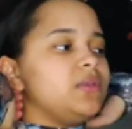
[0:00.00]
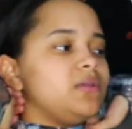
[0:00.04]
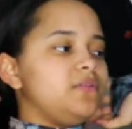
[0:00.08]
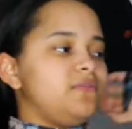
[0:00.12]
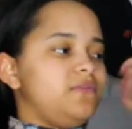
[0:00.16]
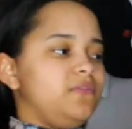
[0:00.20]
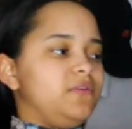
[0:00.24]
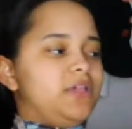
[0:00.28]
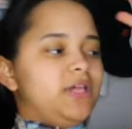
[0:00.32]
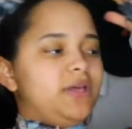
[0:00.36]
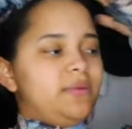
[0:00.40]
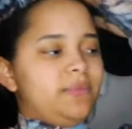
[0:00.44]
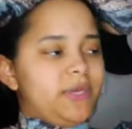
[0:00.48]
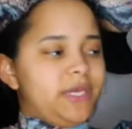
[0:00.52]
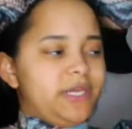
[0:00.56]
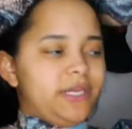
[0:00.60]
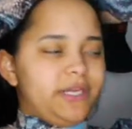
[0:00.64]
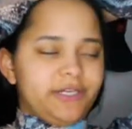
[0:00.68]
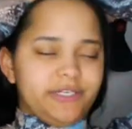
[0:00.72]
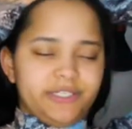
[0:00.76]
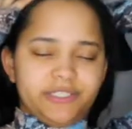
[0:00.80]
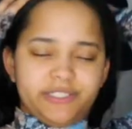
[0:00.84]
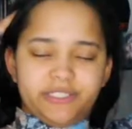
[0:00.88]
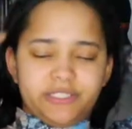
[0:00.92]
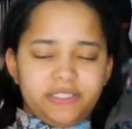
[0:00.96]
I feel like my
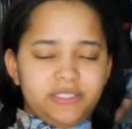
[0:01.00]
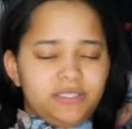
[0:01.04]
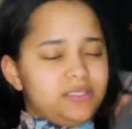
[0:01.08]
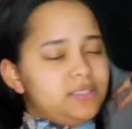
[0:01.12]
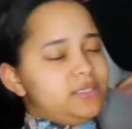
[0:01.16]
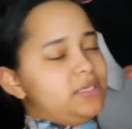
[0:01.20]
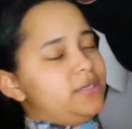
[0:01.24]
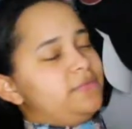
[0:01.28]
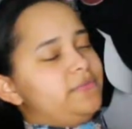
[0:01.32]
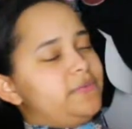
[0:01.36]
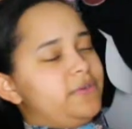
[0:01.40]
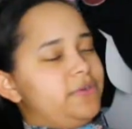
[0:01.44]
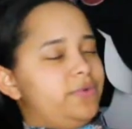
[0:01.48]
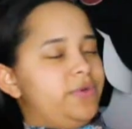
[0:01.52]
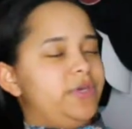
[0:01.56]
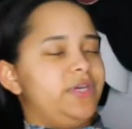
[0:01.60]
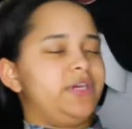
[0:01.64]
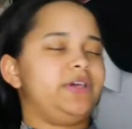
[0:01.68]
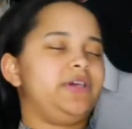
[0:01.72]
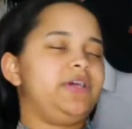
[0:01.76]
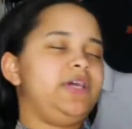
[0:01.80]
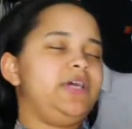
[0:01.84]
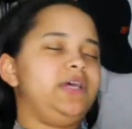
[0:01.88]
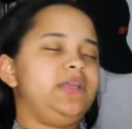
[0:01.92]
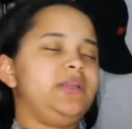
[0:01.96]
hair is just
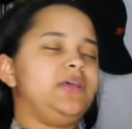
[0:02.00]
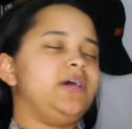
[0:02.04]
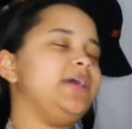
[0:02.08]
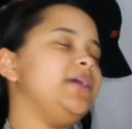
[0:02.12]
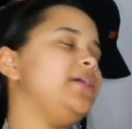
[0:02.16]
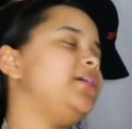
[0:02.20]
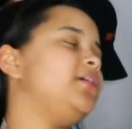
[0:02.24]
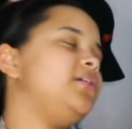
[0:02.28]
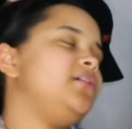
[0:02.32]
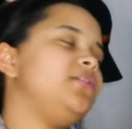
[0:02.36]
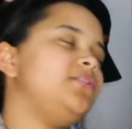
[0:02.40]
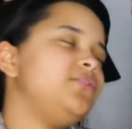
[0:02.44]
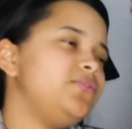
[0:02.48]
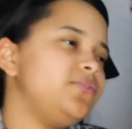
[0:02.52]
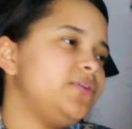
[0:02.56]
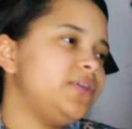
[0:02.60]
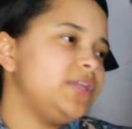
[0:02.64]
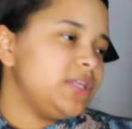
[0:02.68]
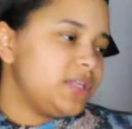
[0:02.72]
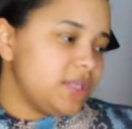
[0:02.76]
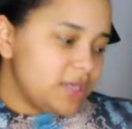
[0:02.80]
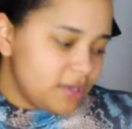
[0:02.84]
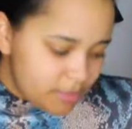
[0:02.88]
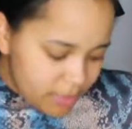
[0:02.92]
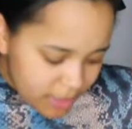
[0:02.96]
everywhere and I can't do
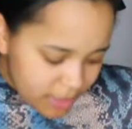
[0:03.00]
anything